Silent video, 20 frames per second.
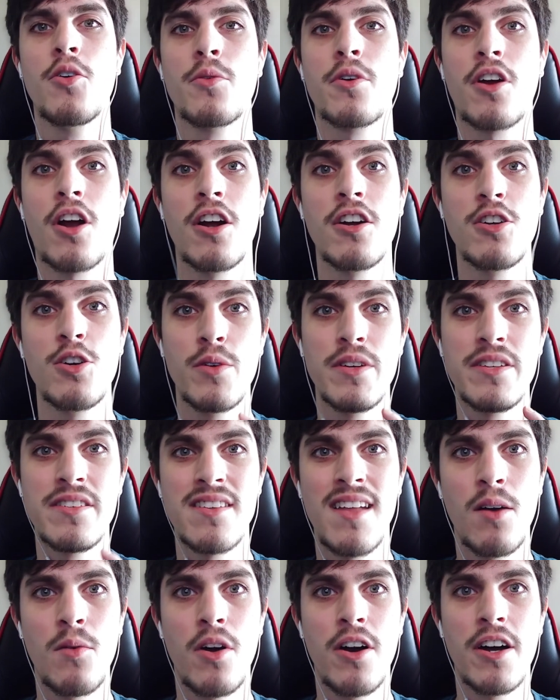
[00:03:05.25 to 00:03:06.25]
Ricciardo is
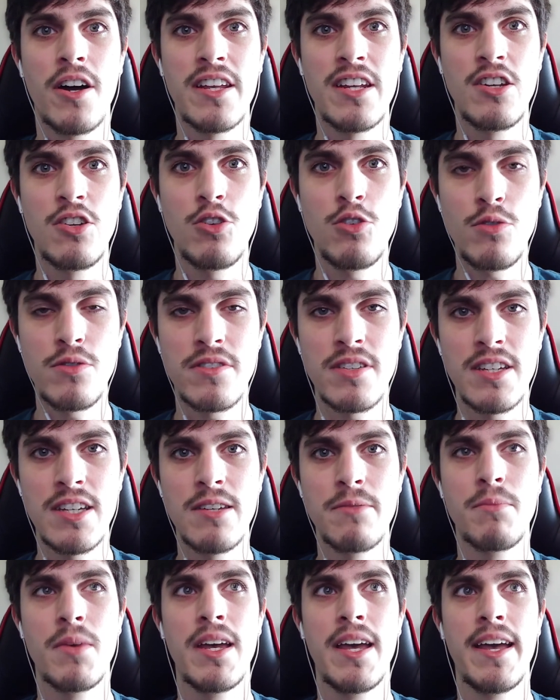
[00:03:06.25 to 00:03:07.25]
now on a new
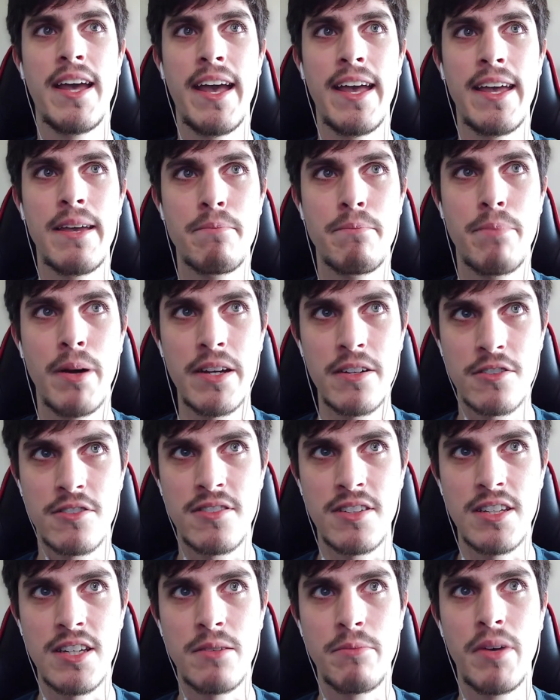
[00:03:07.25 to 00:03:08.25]
team, a better
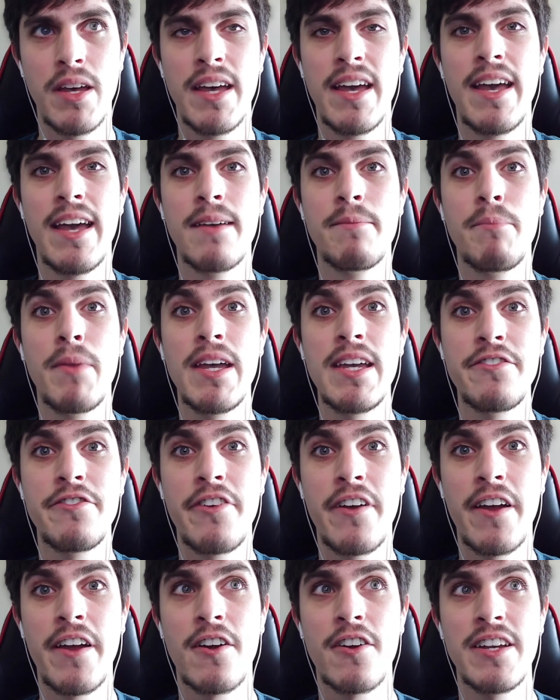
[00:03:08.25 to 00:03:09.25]
team, and may
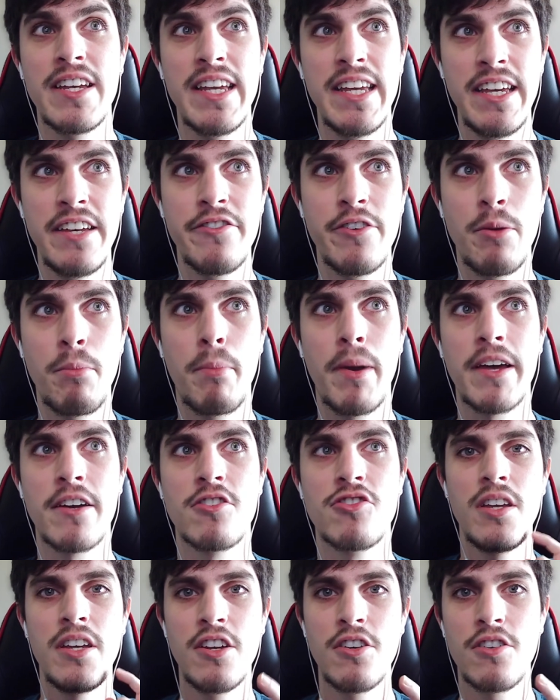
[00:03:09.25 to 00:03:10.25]
fare even
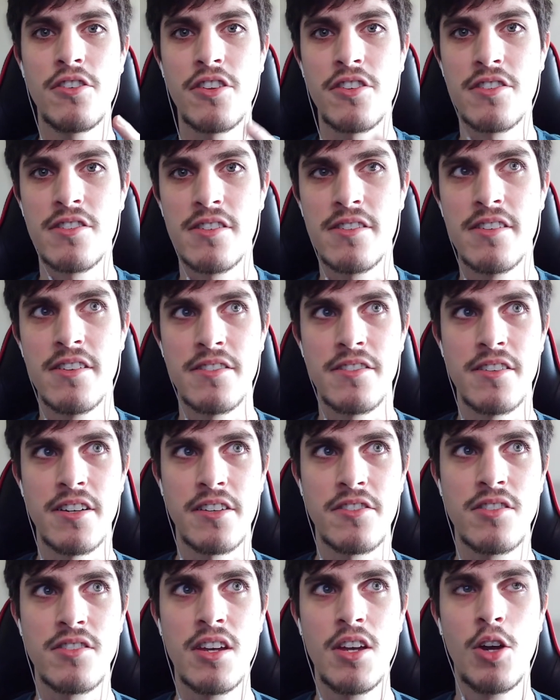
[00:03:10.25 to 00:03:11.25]
better. Here are the
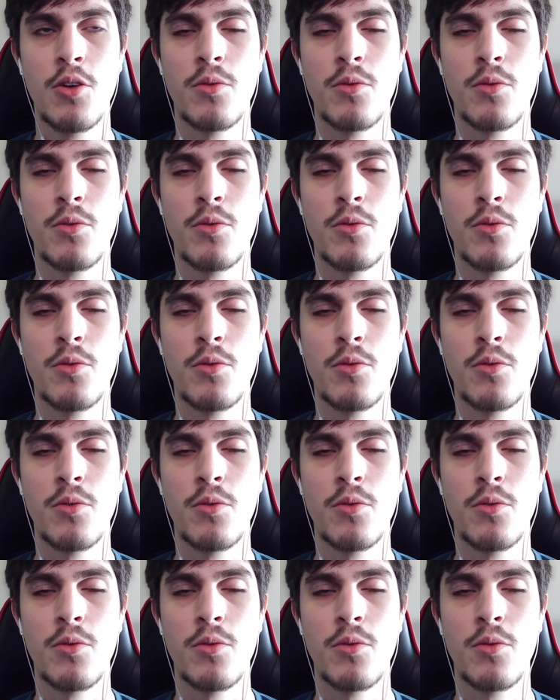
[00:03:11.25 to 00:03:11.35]
statistics.